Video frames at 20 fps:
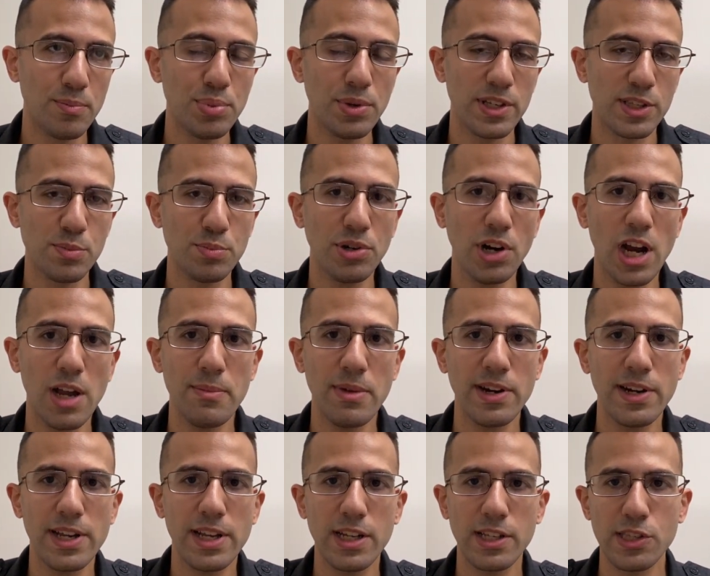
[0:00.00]
its
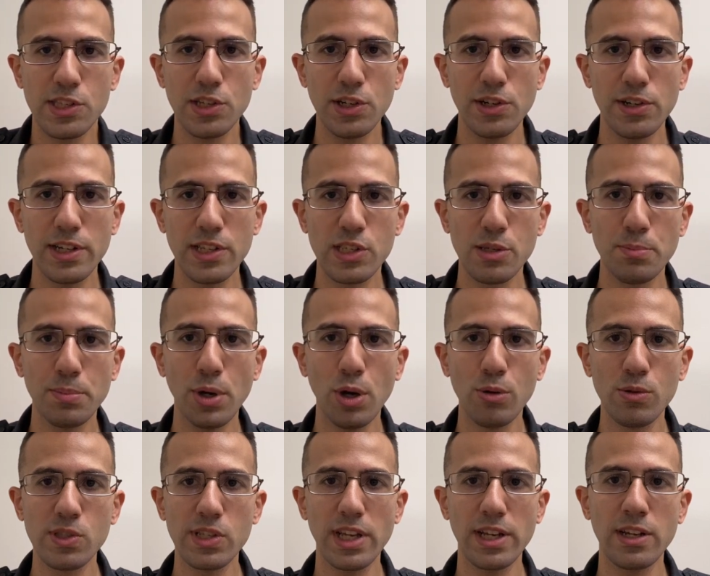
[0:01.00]
primary concern is
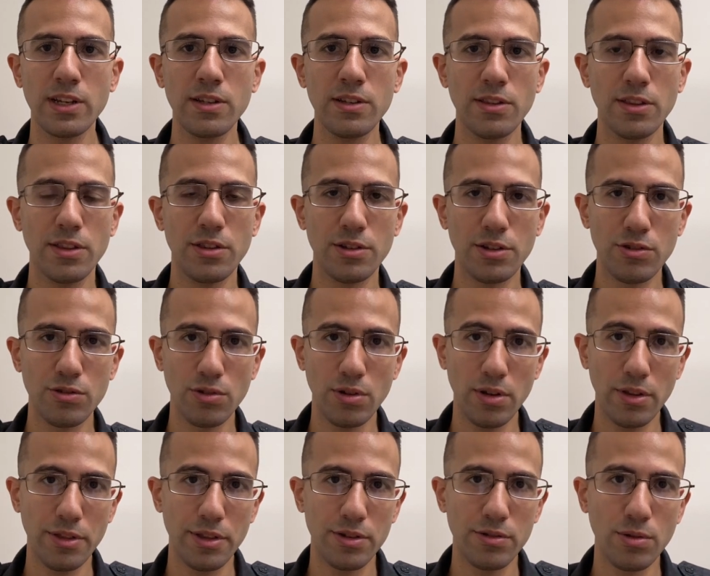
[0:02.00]
opposing the
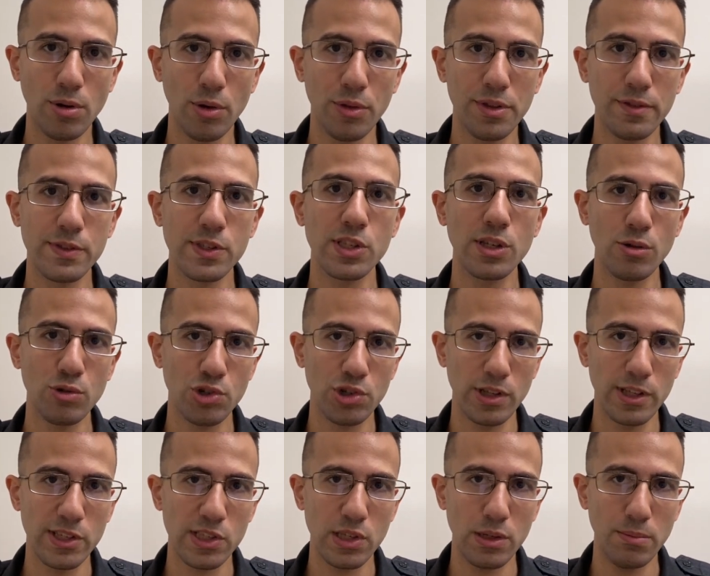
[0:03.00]
growth of
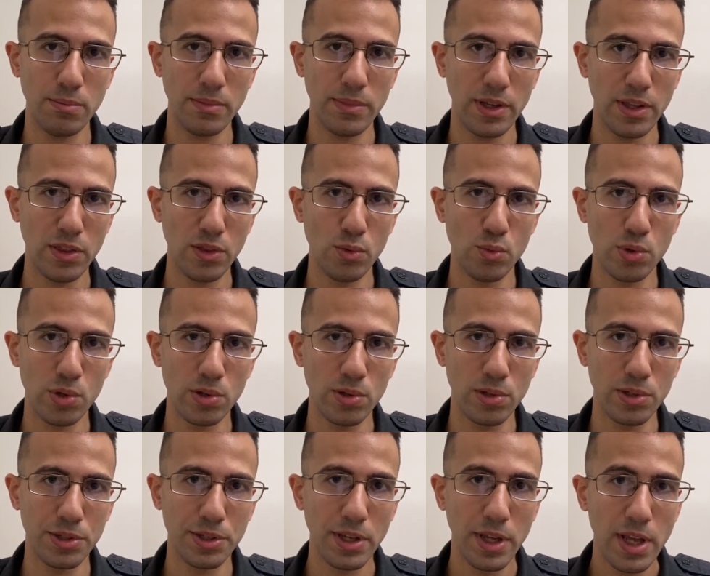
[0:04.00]
socialism in the
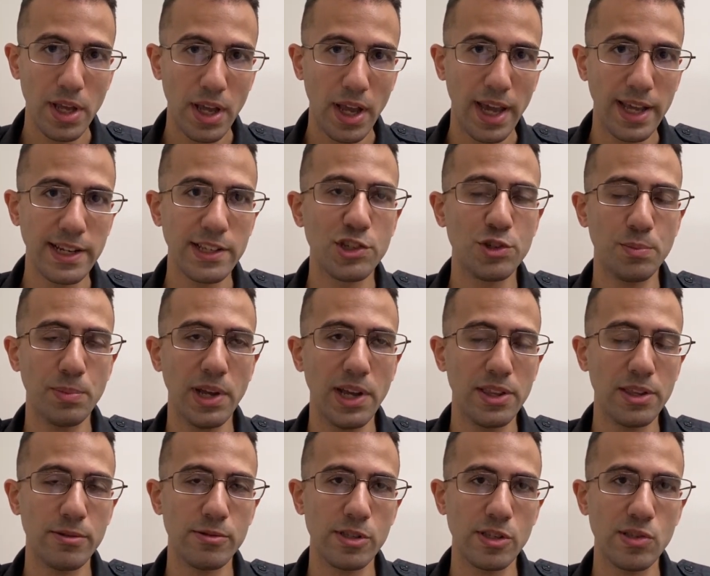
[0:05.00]
world. And in Japan,
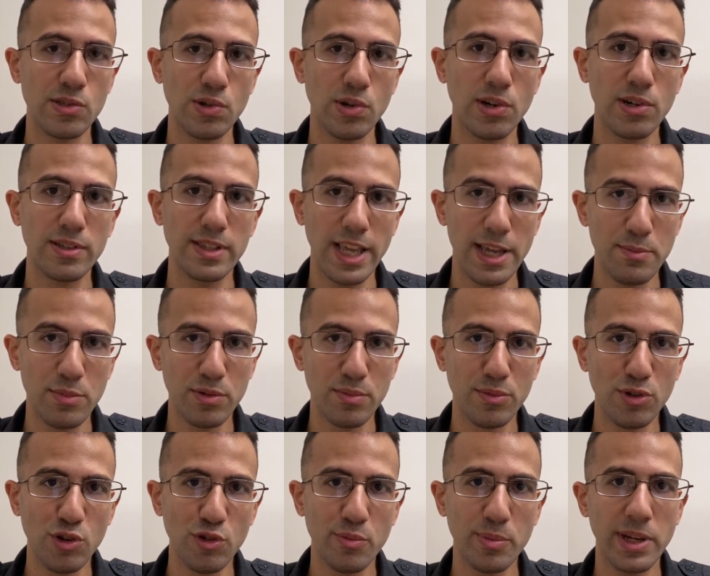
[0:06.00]
there was a strong labor
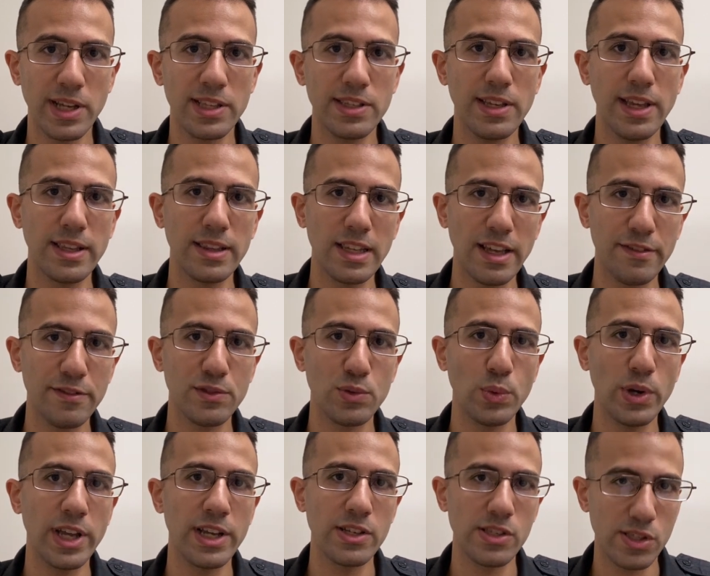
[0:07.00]
movement and
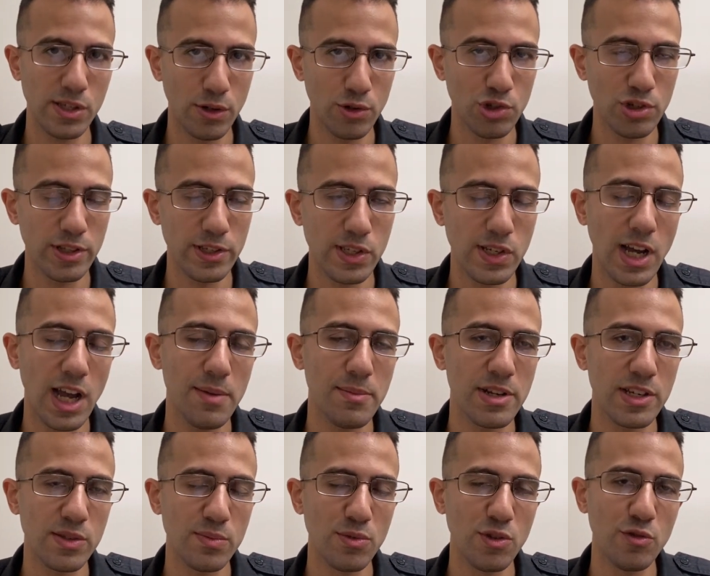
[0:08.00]
left-wing socialist
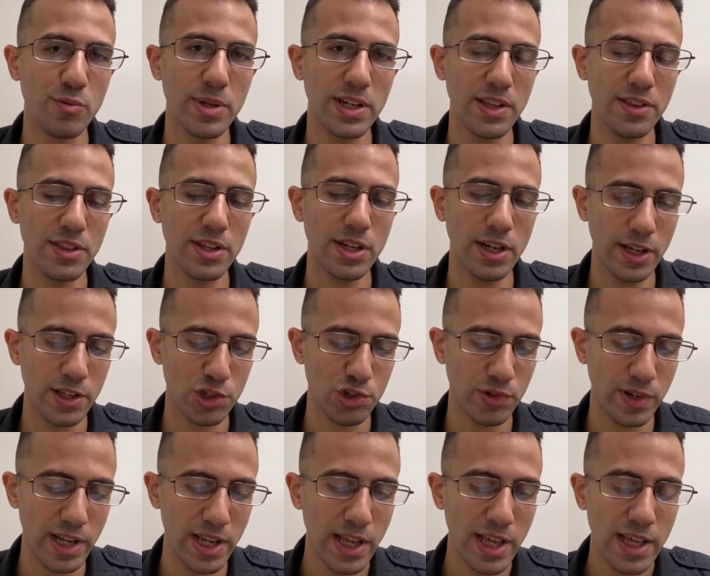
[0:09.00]
communist movement in the
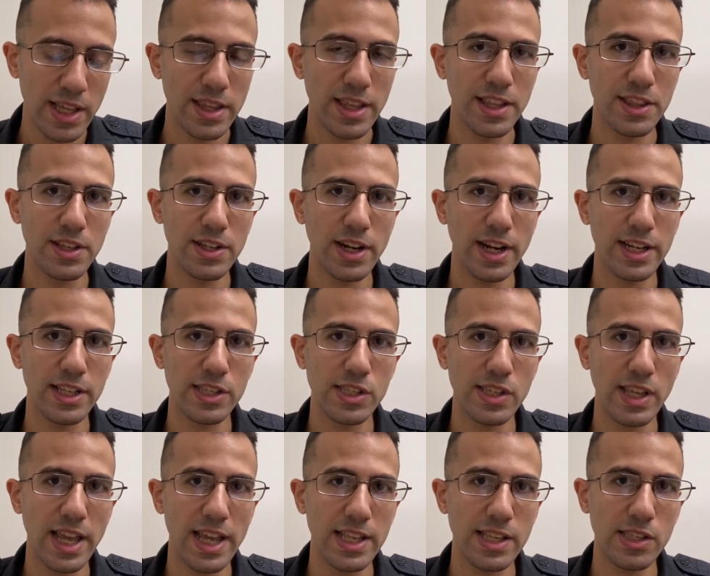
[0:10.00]
country that the United
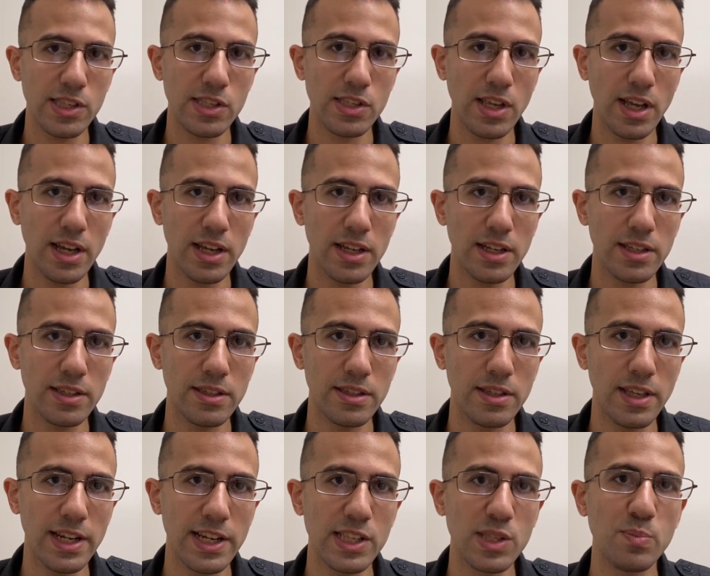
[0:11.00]
States
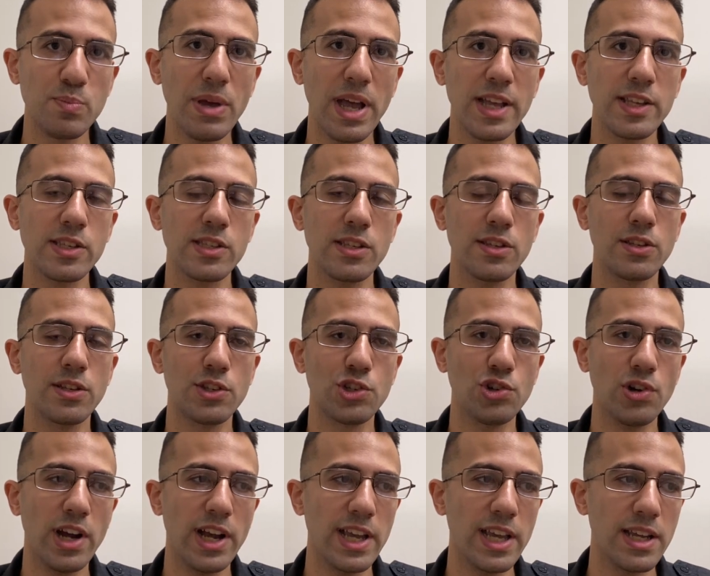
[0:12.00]
did its best to
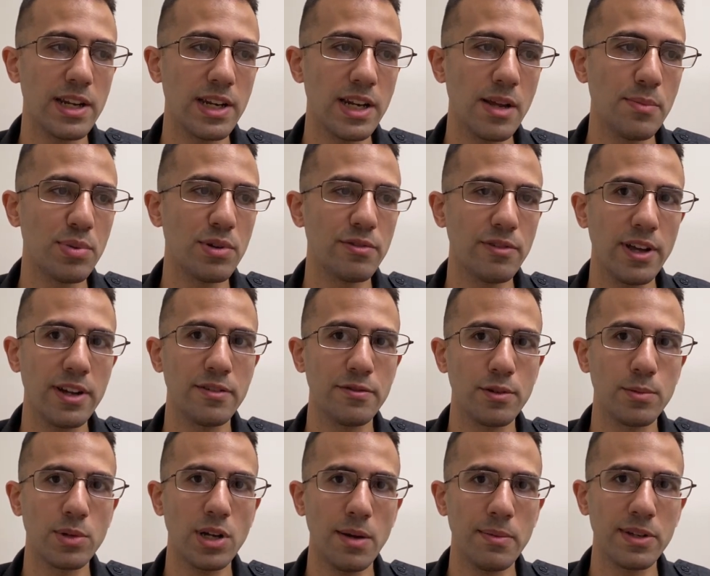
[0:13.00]
try and prevent
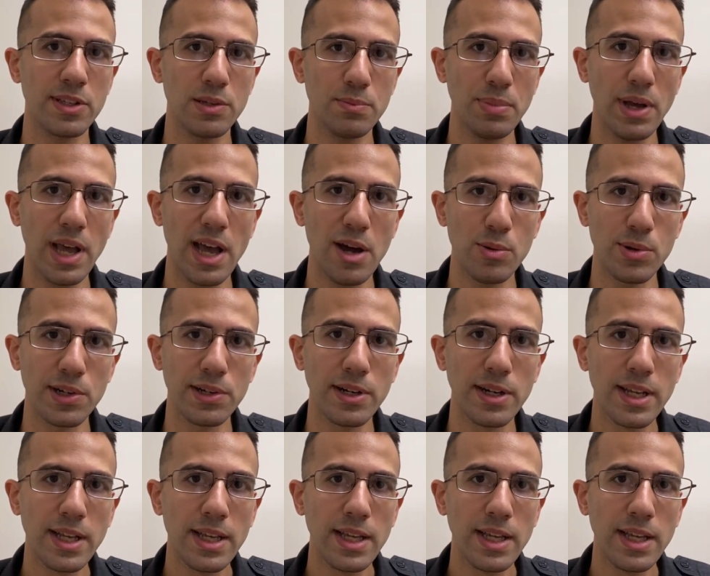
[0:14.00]
from coming to power.